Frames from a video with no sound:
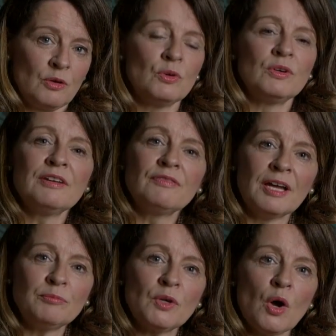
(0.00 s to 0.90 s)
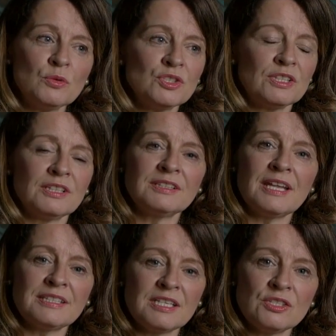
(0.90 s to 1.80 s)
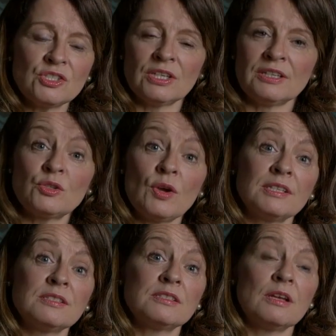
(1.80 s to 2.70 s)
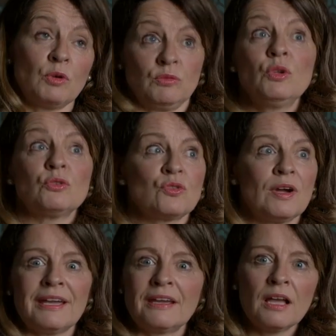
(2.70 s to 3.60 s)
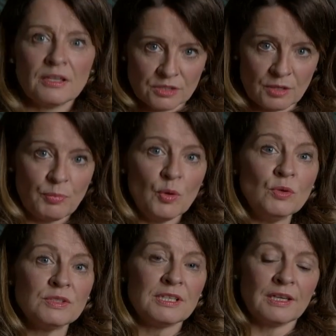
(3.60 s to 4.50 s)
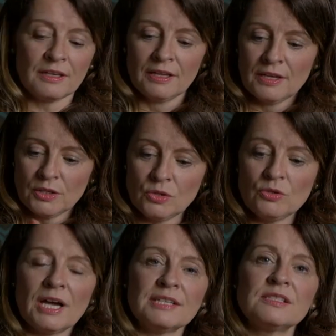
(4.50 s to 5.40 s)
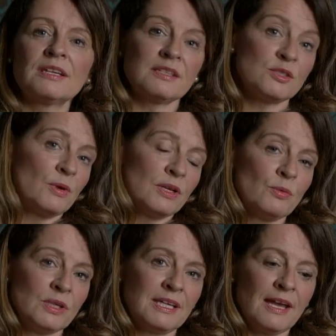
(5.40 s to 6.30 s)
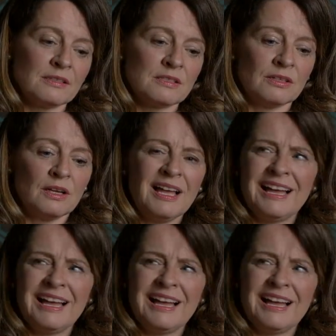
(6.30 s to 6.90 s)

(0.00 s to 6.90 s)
Well, if I'm coaching and teaching and trying to, well, not trying, supporting you guys to get to where you want to get to,